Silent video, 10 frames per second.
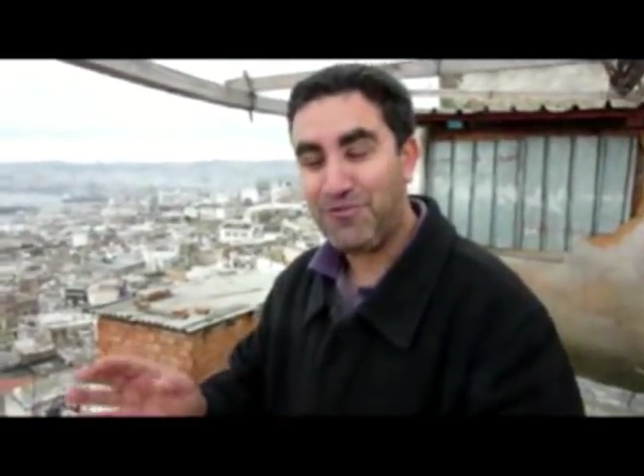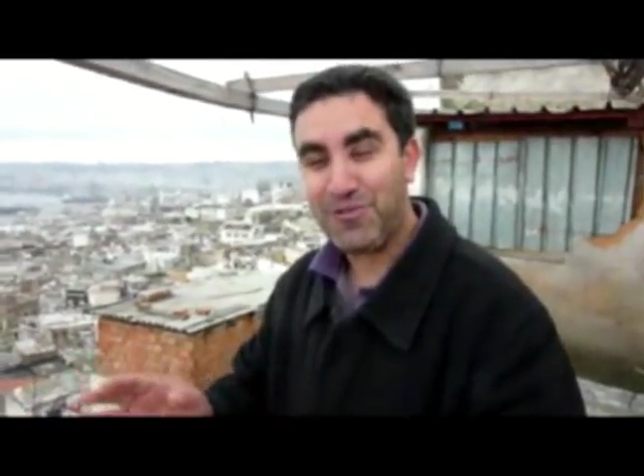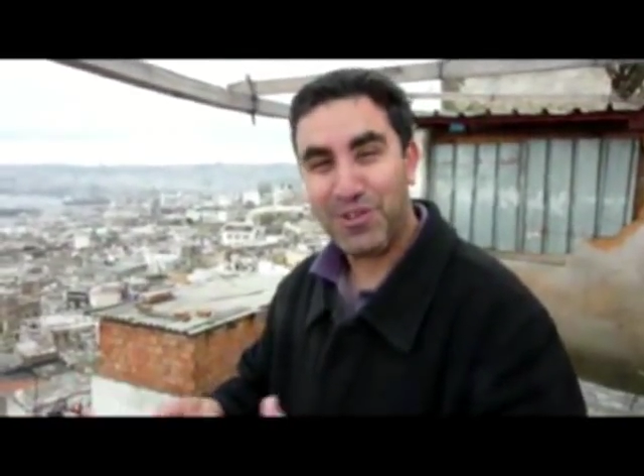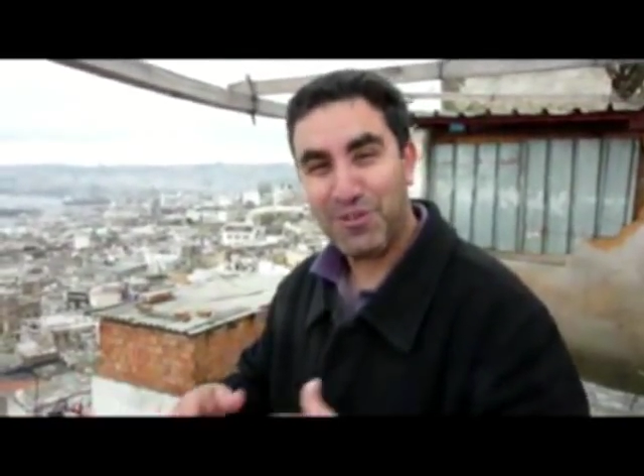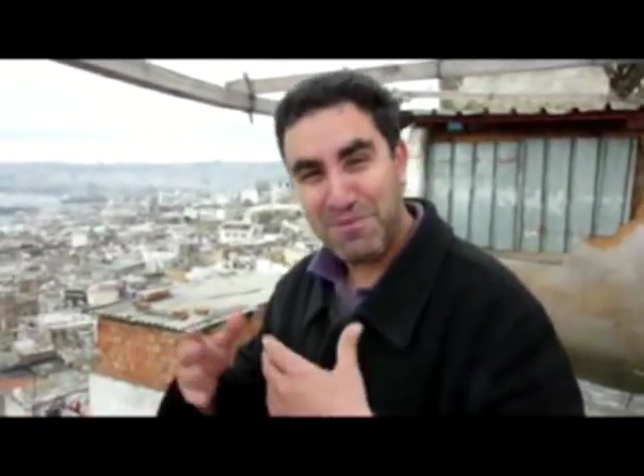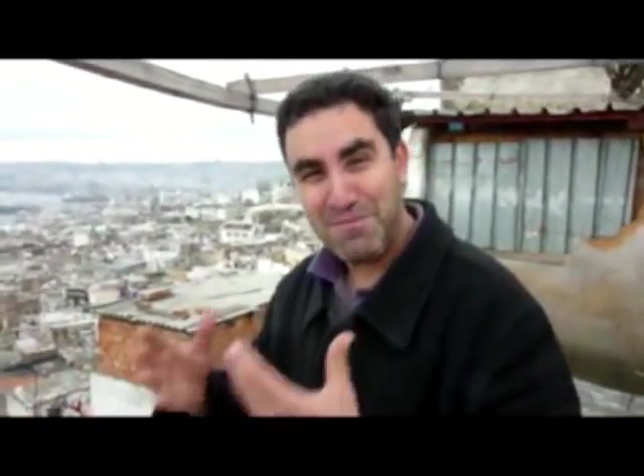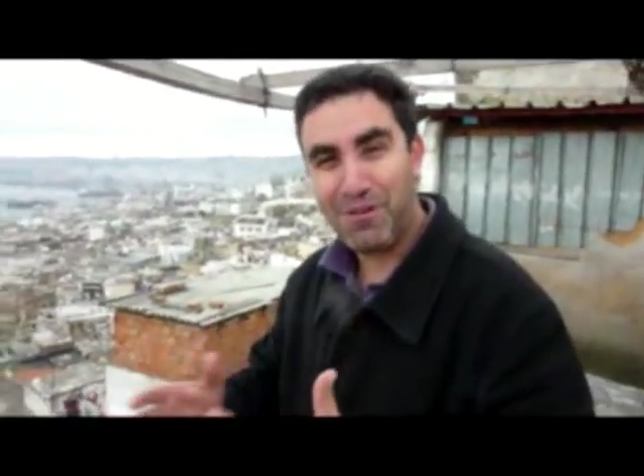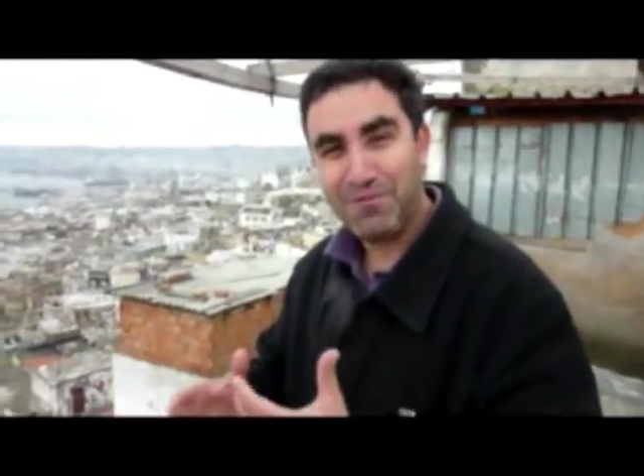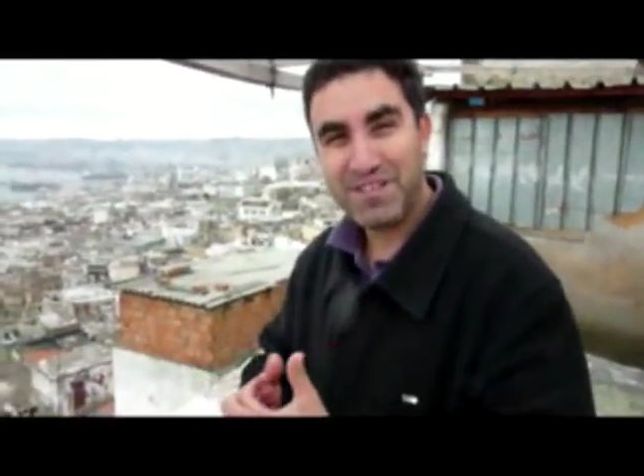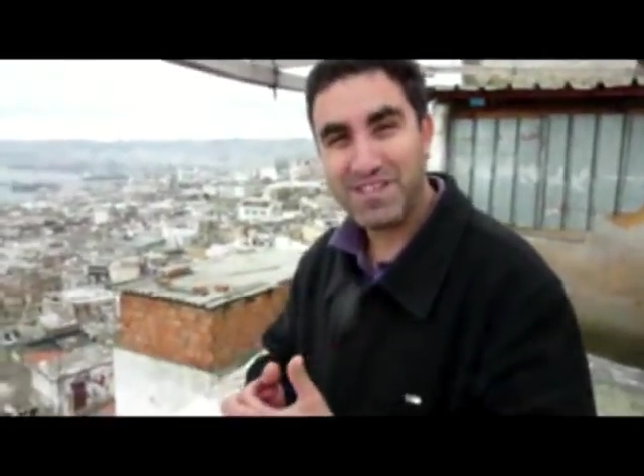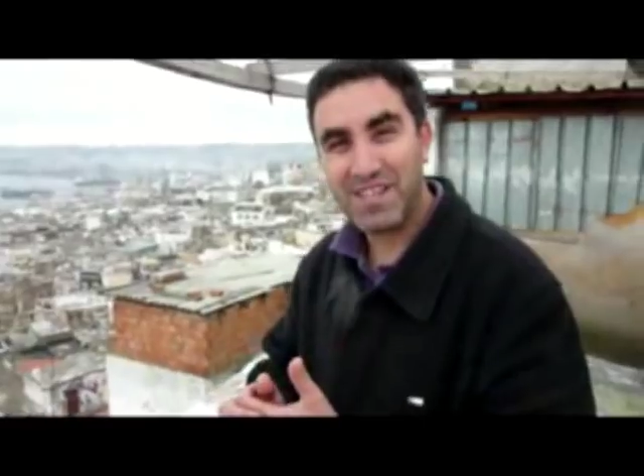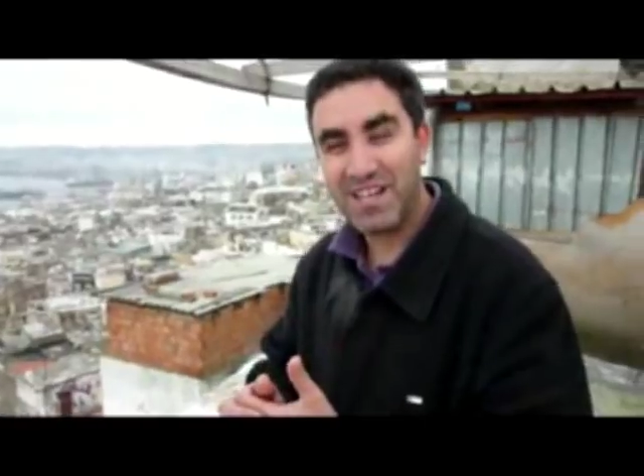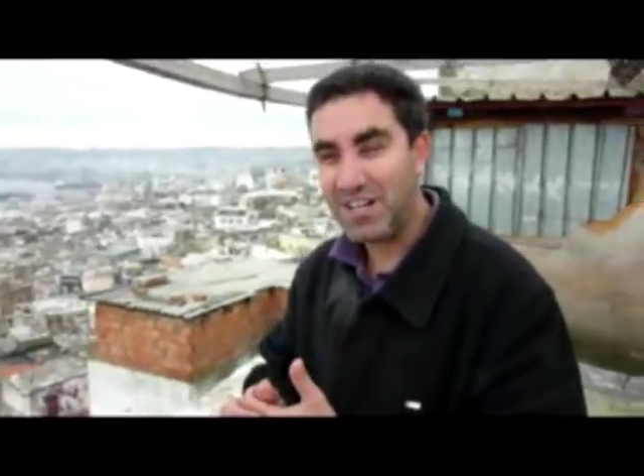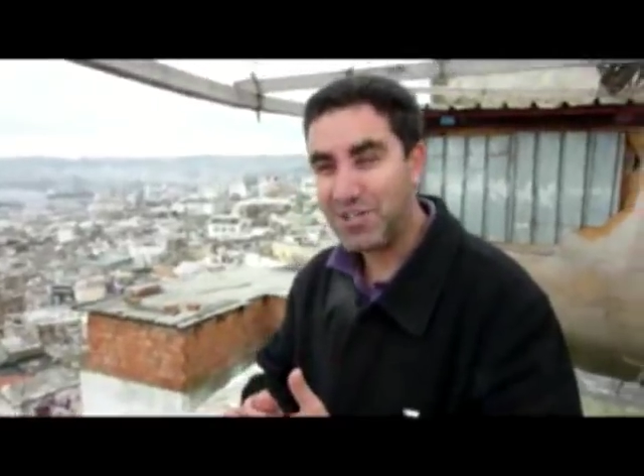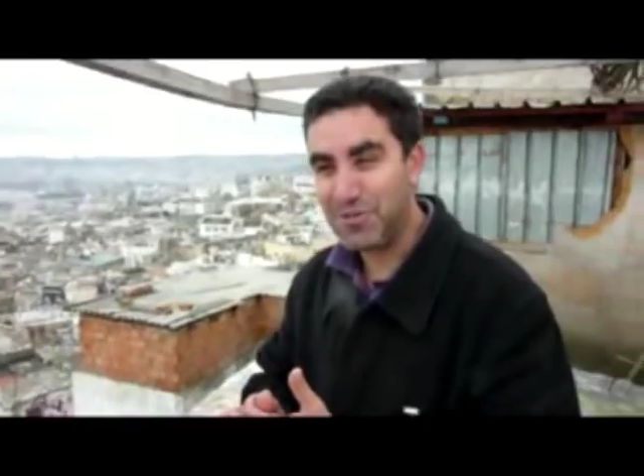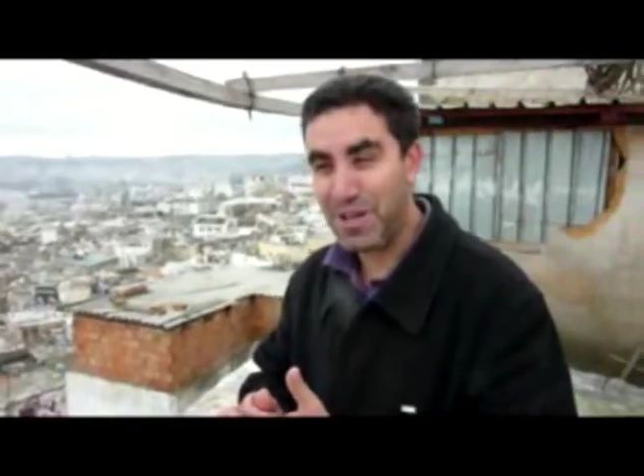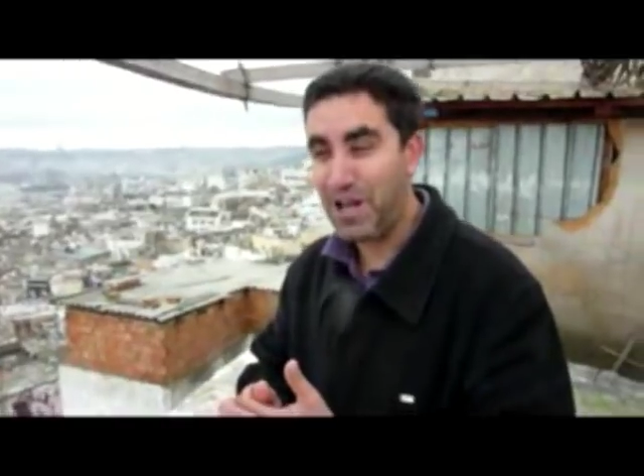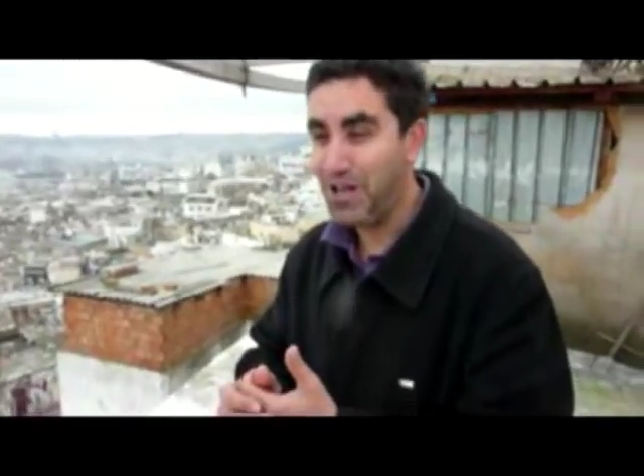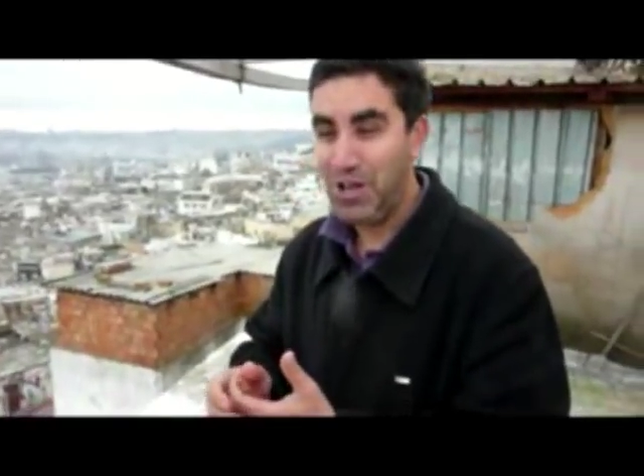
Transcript: the people visiting Algeria,